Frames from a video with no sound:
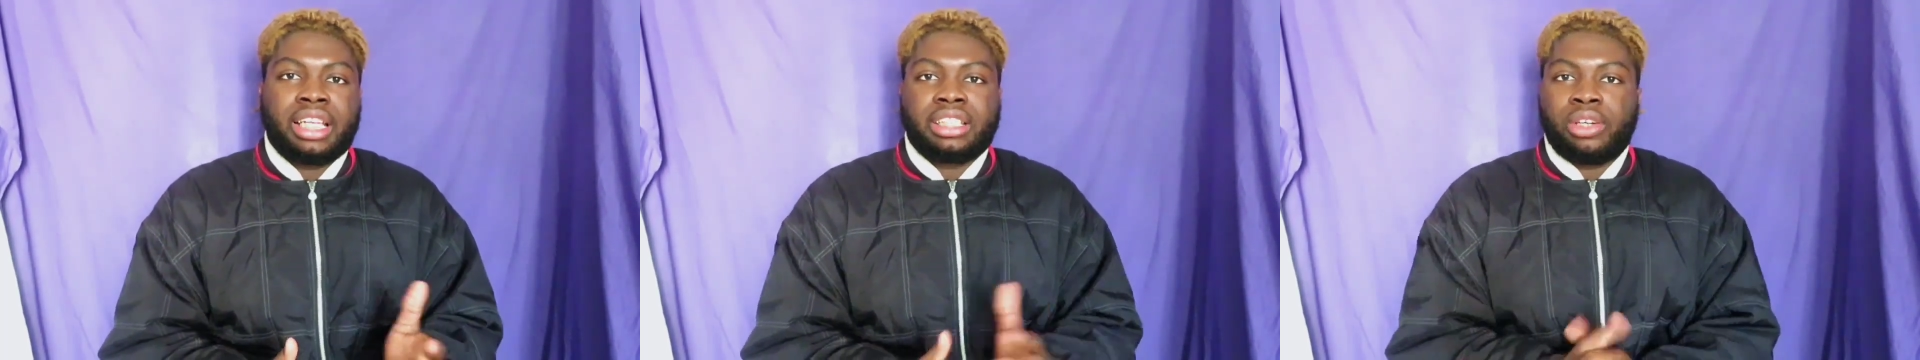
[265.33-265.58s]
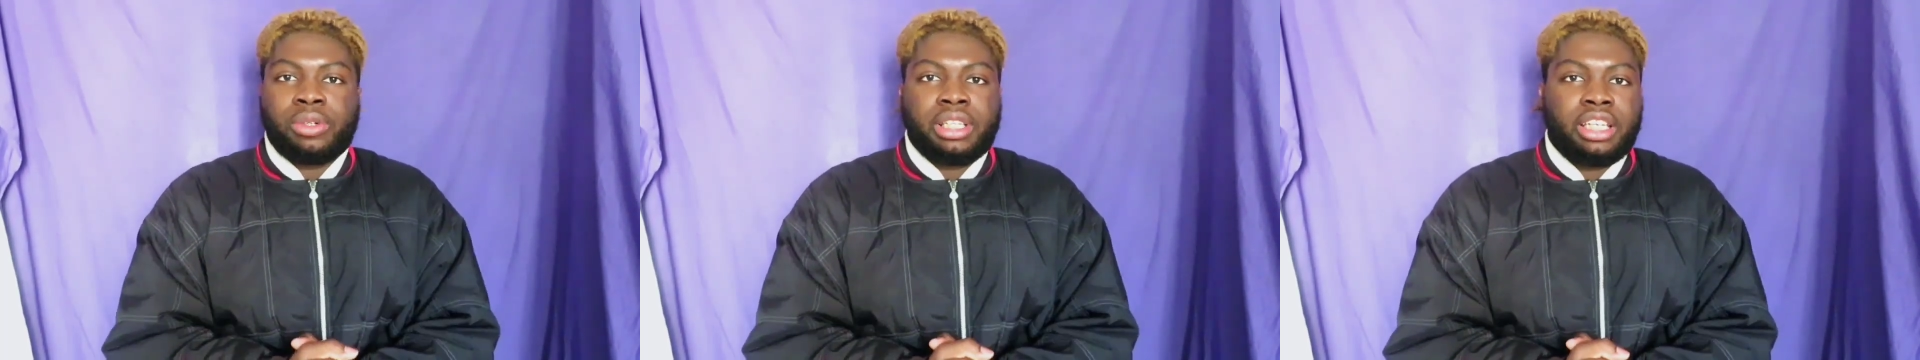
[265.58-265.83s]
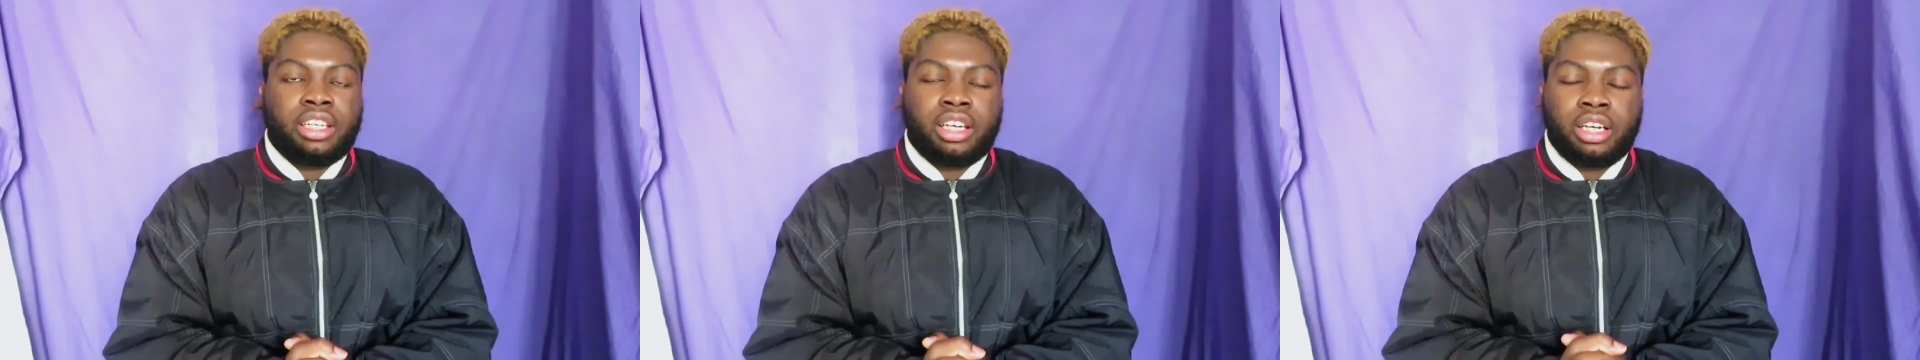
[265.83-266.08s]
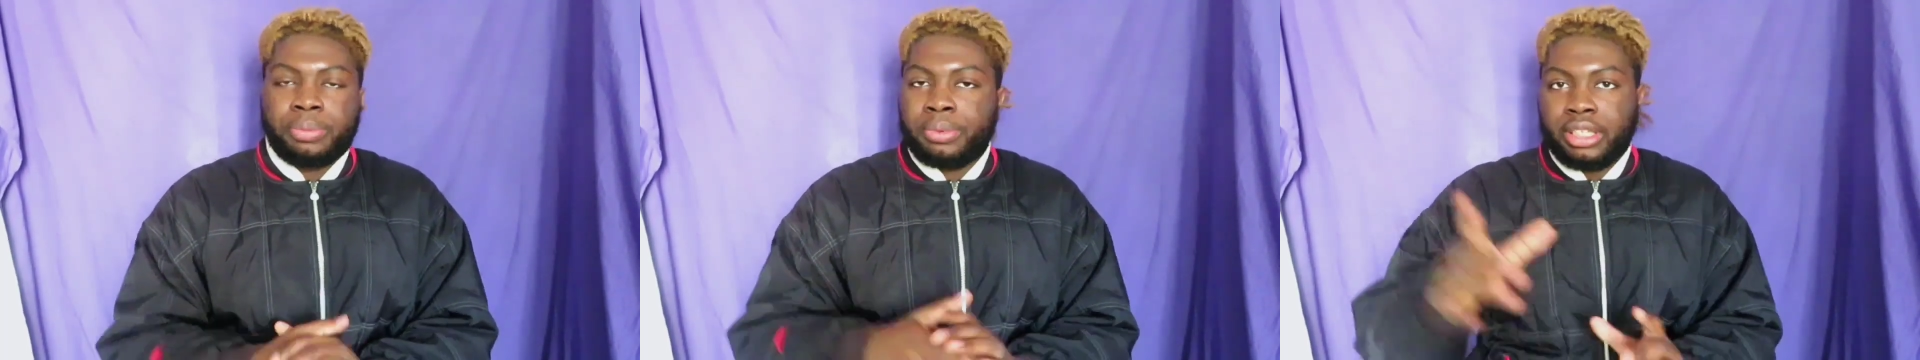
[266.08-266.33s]
that i will
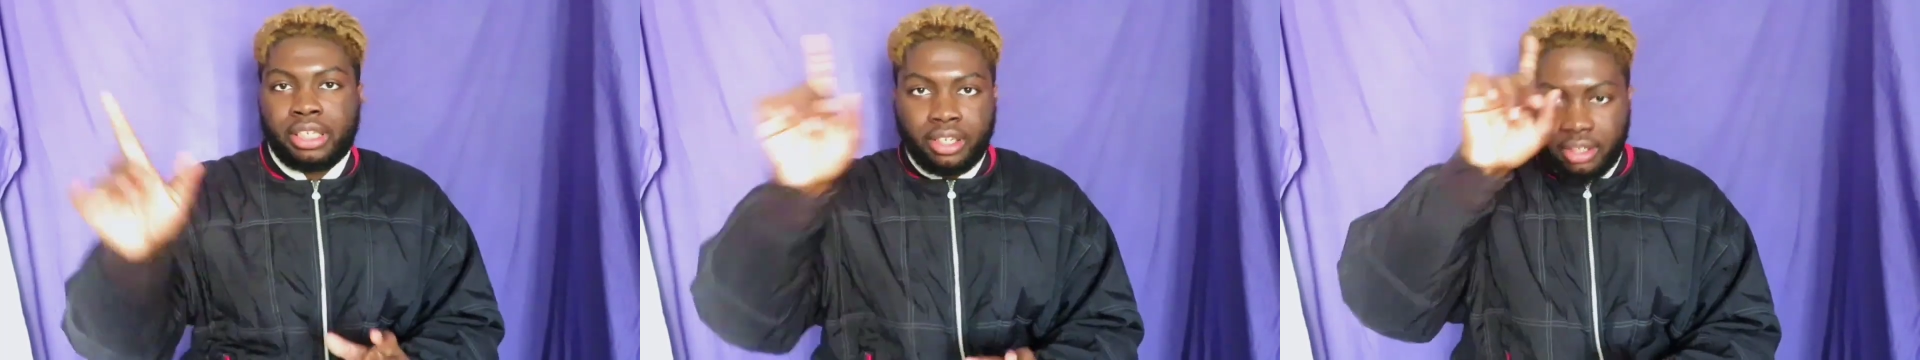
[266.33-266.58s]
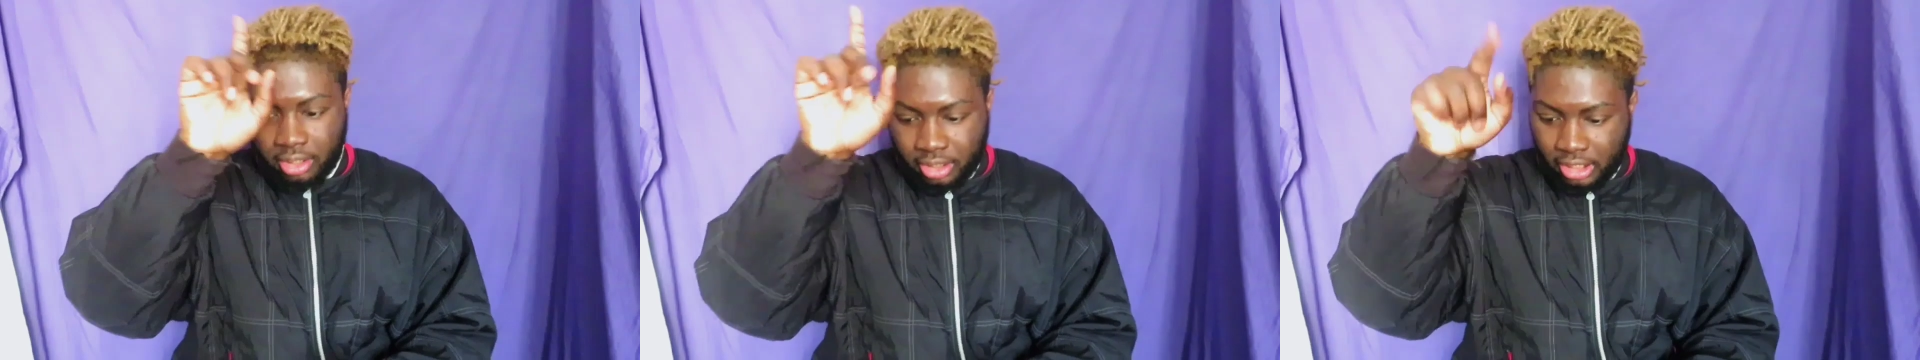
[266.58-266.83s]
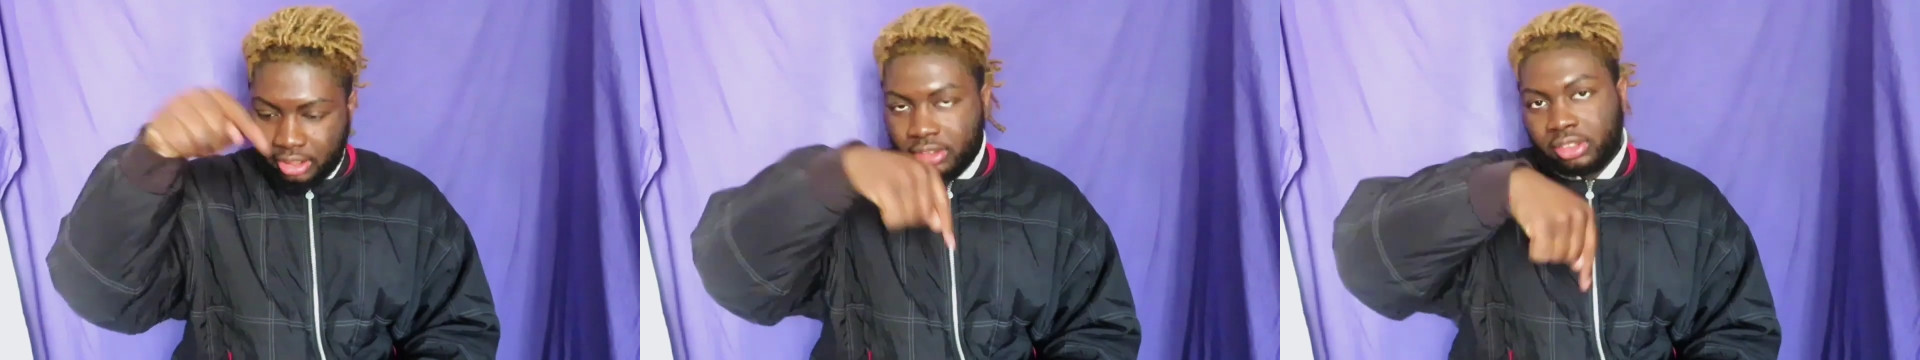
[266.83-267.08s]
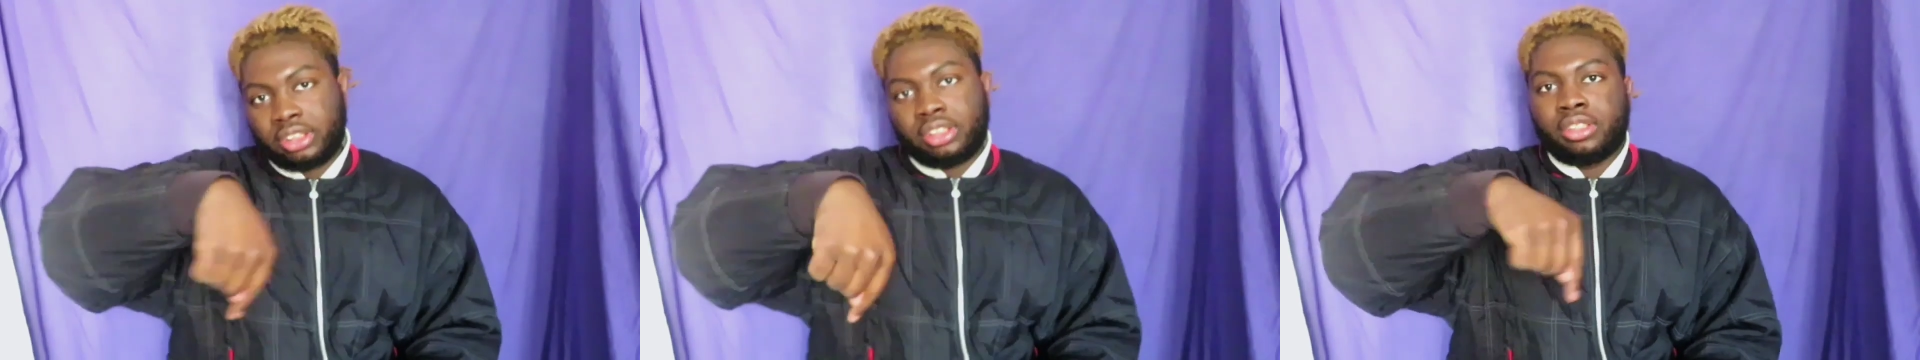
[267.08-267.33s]
link up here and
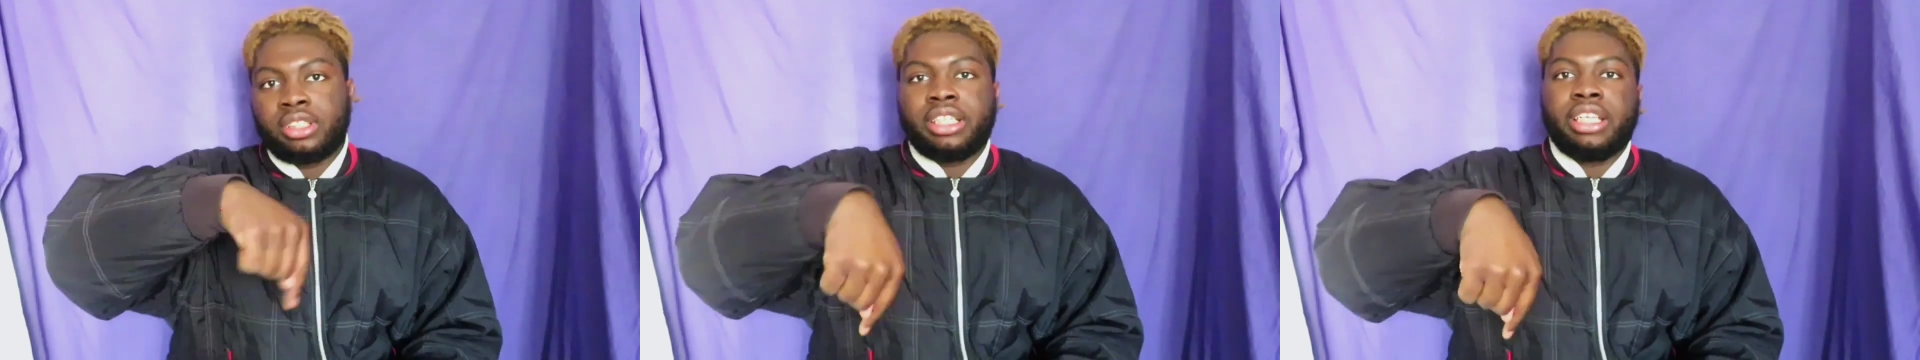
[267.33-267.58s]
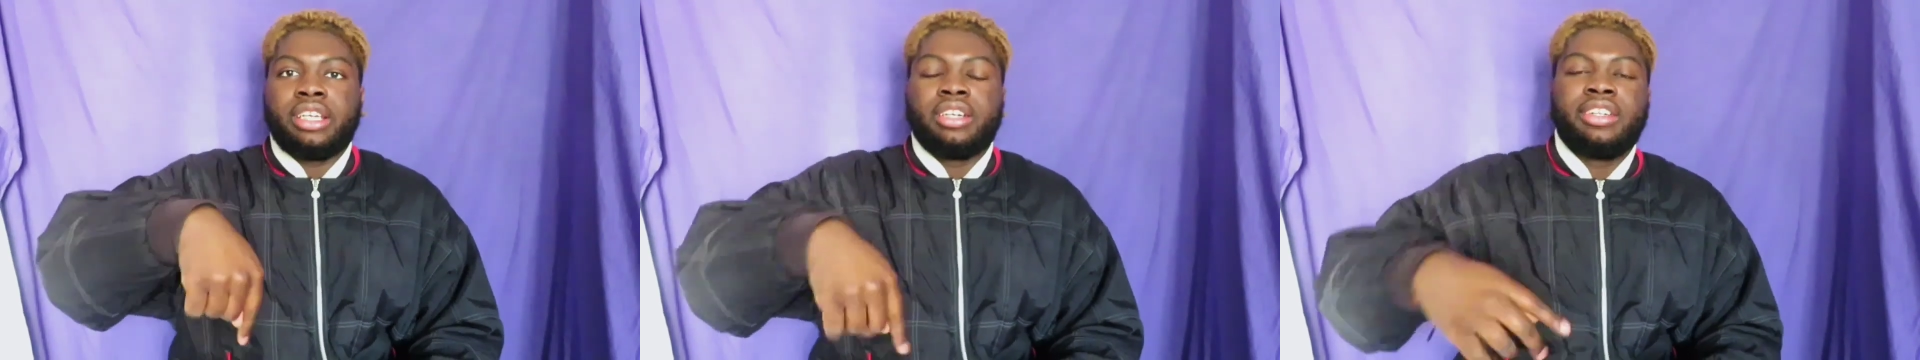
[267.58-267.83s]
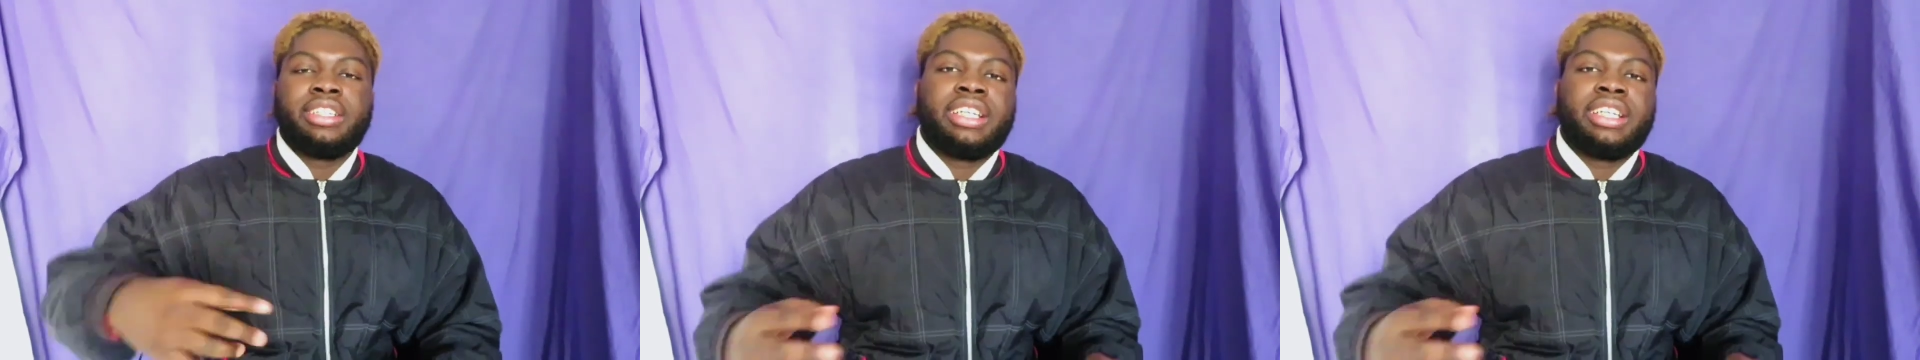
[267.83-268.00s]
also here